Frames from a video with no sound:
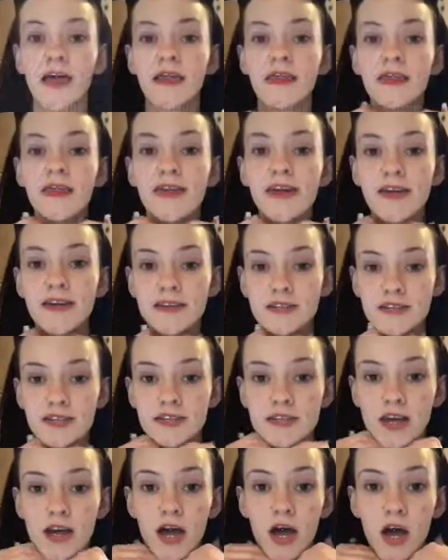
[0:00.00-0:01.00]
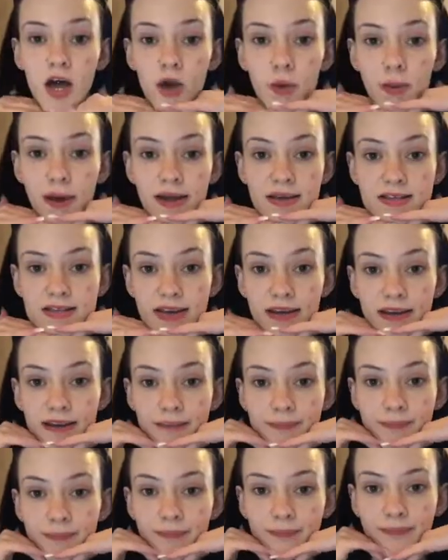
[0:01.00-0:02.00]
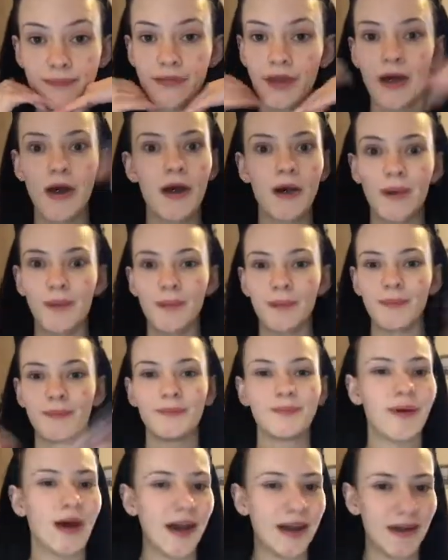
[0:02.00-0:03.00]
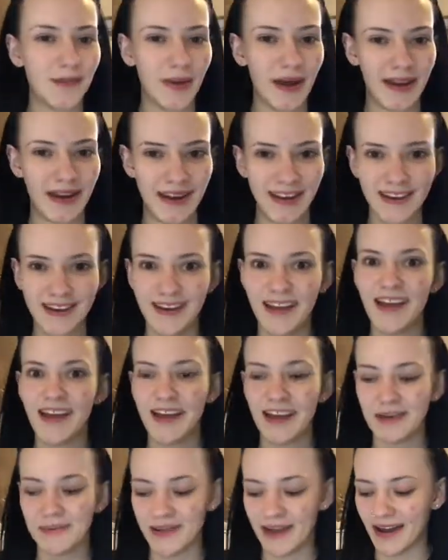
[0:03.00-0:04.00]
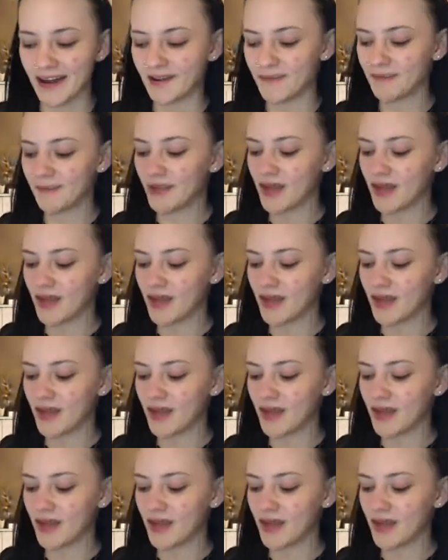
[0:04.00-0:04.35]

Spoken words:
This is a rare sight, but anyway, here we are.